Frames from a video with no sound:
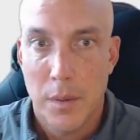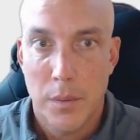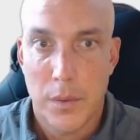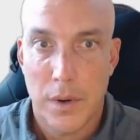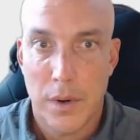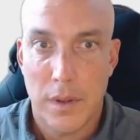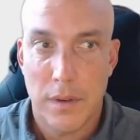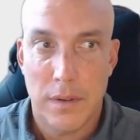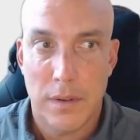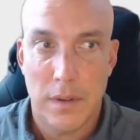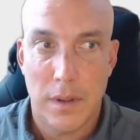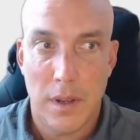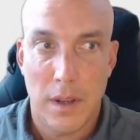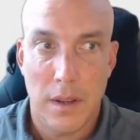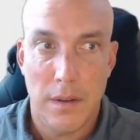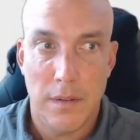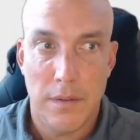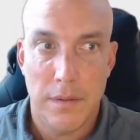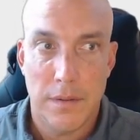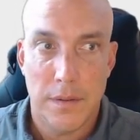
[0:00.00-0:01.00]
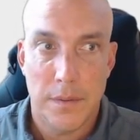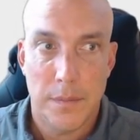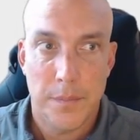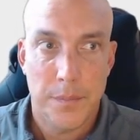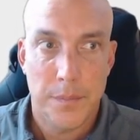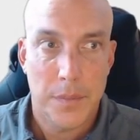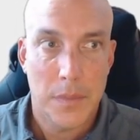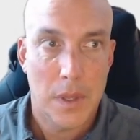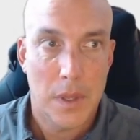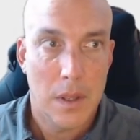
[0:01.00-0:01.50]
press save,
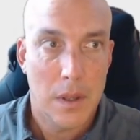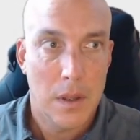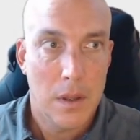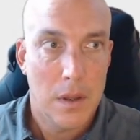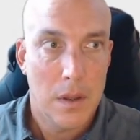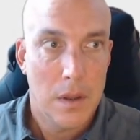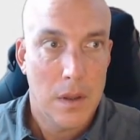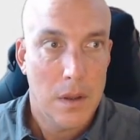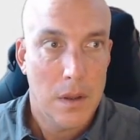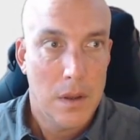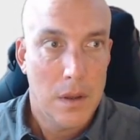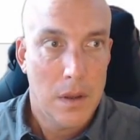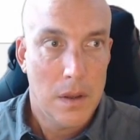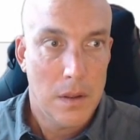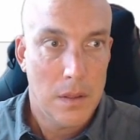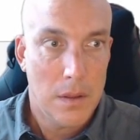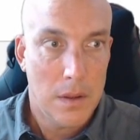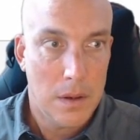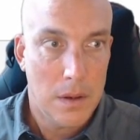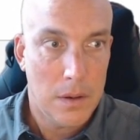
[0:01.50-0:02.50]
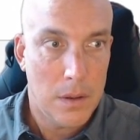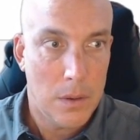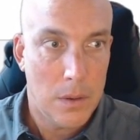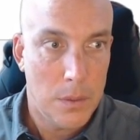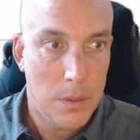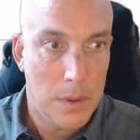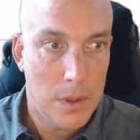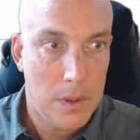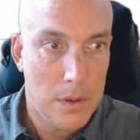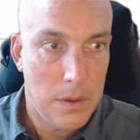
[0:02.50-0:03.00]
and then go
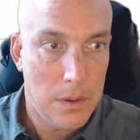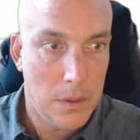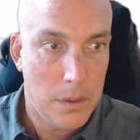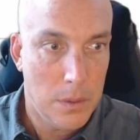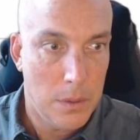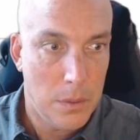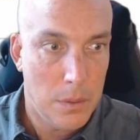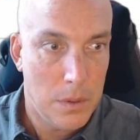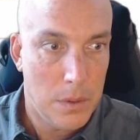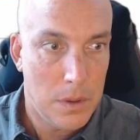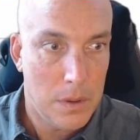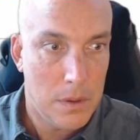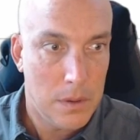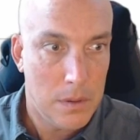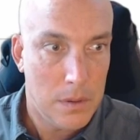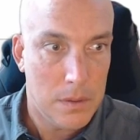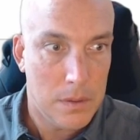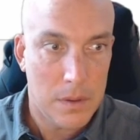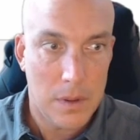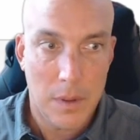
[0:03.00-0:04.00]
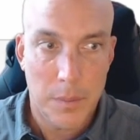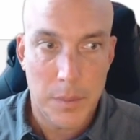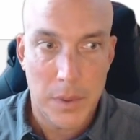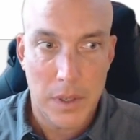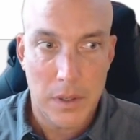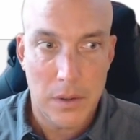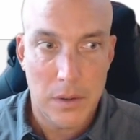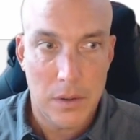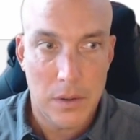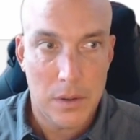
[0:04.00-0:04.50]
into
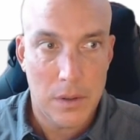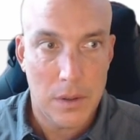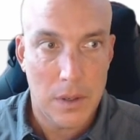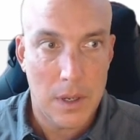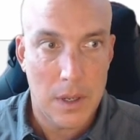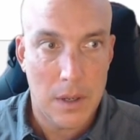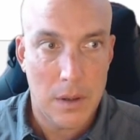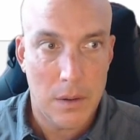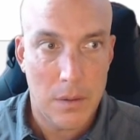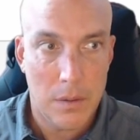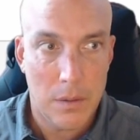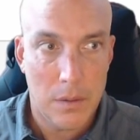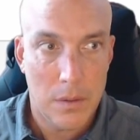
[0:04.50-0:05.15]
slippage. Now,